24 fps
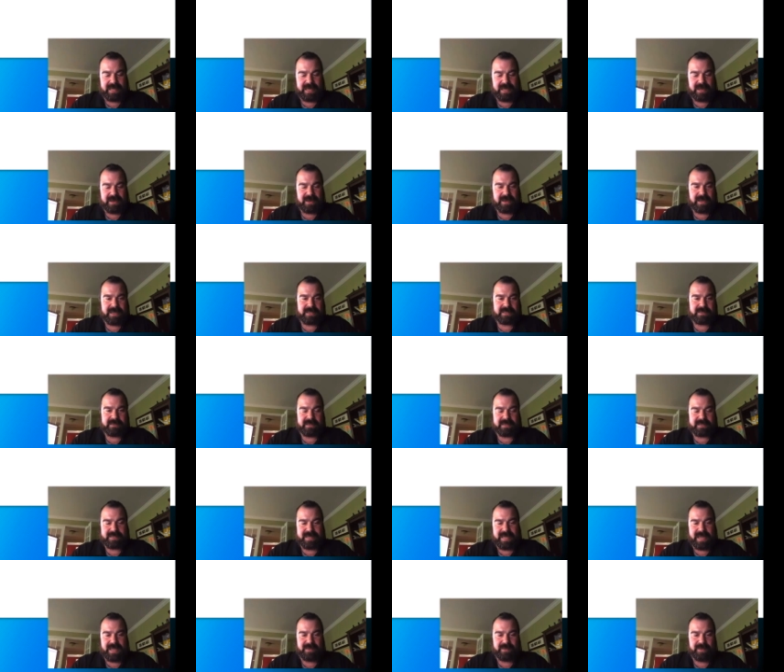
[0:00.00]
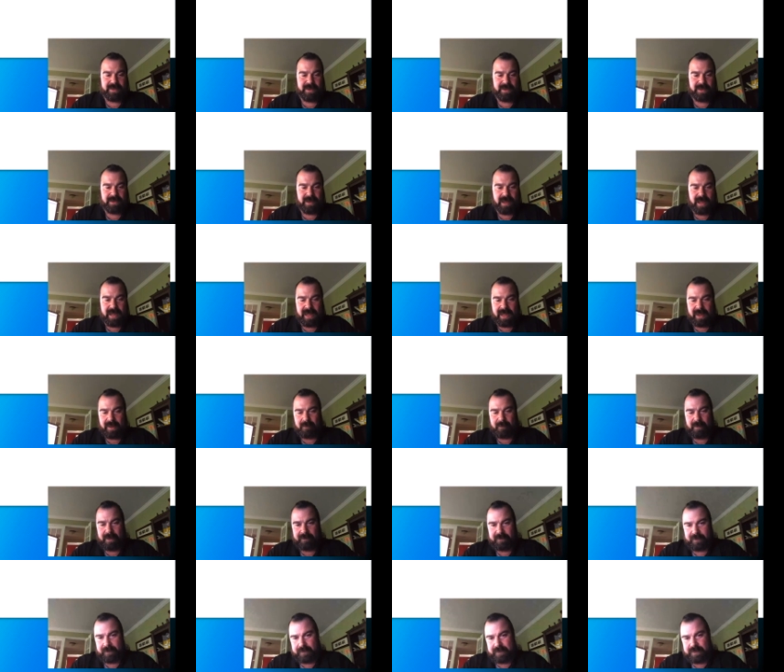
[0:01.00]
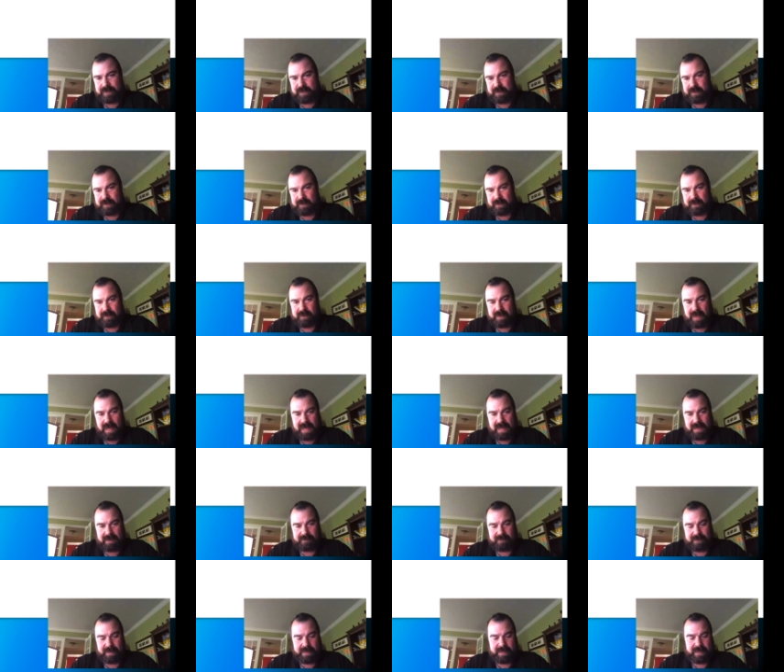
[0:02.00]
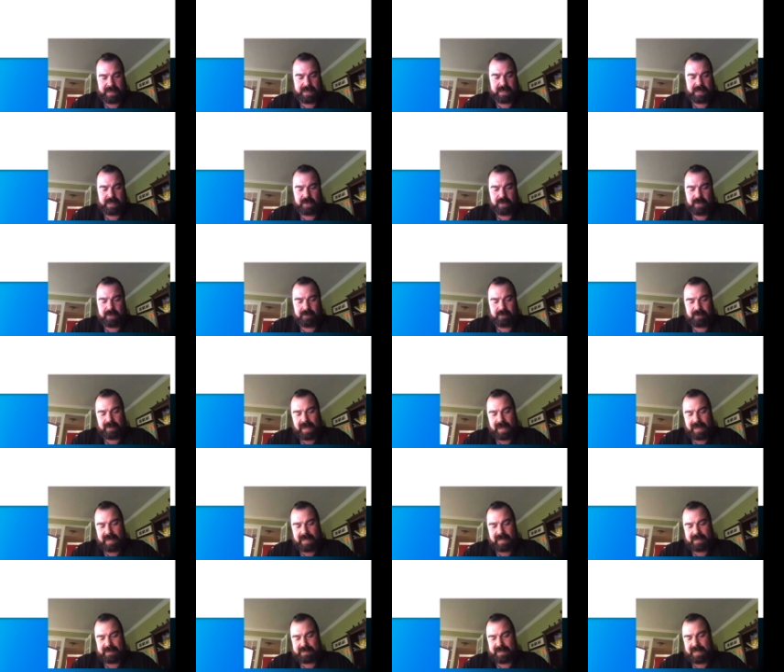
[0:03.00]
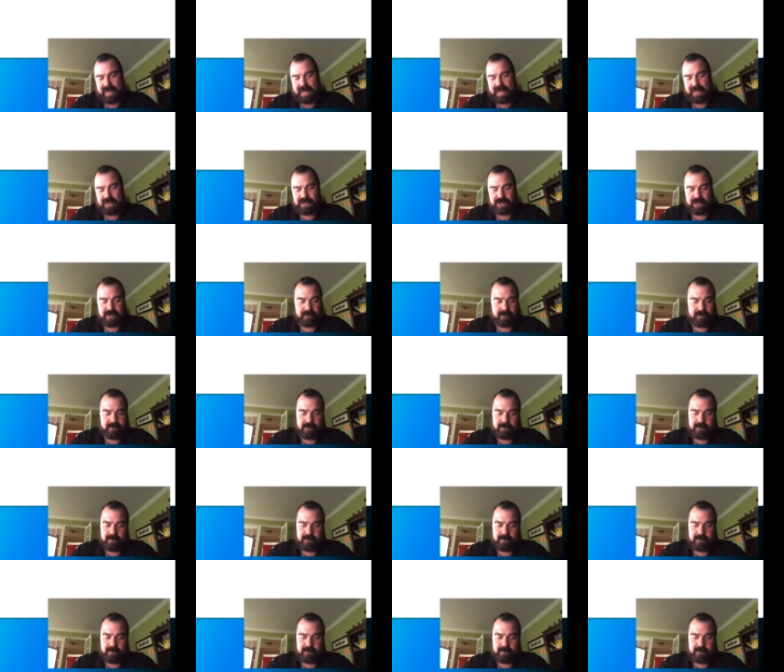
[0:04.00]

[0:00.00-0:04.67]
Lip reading: Here is let's download my favorite tool, linenum.sh.